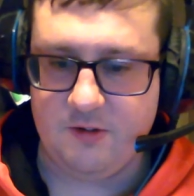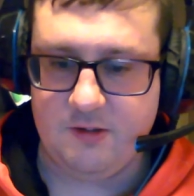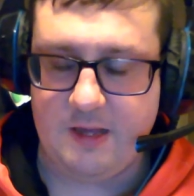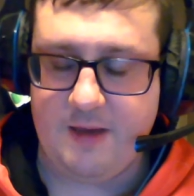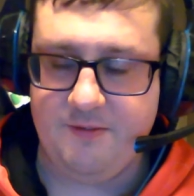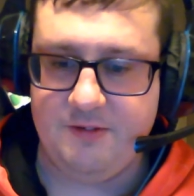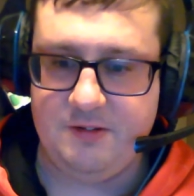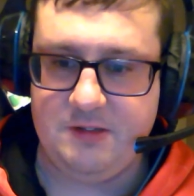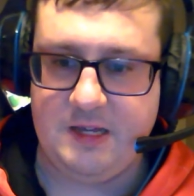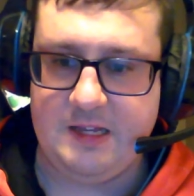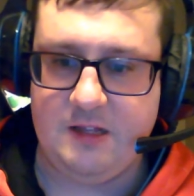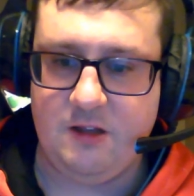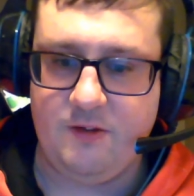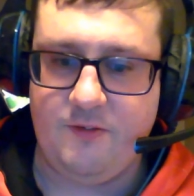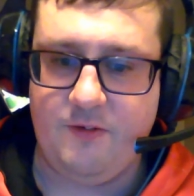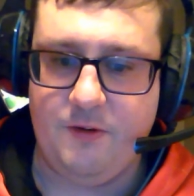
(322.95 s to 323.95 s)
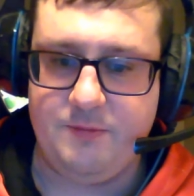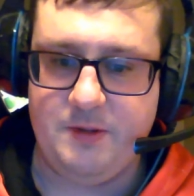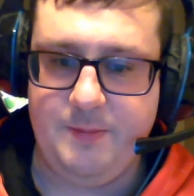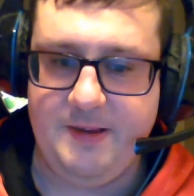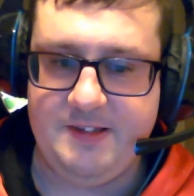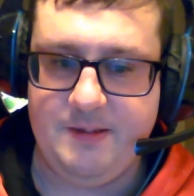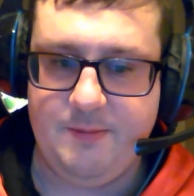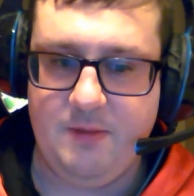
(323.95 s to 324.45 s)
everyone's had a lot of
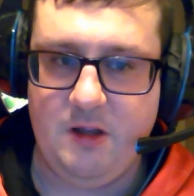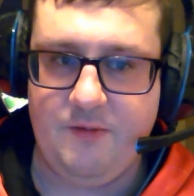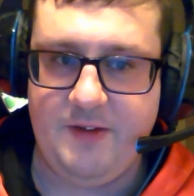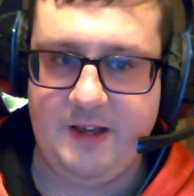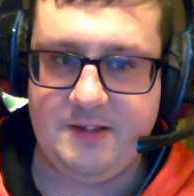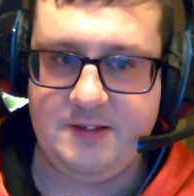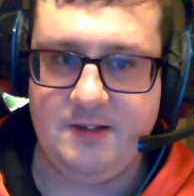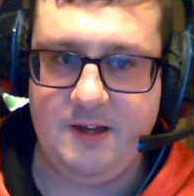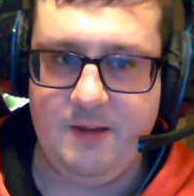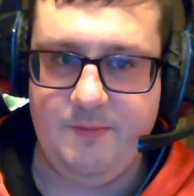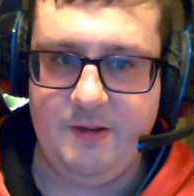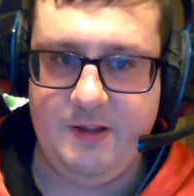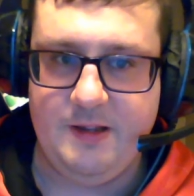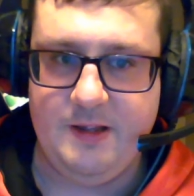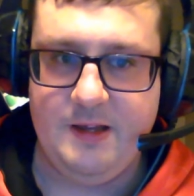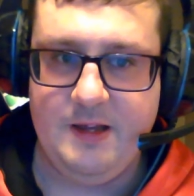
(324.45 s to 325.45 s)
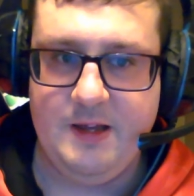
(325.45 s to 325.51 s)
optimism, a lot of excitement.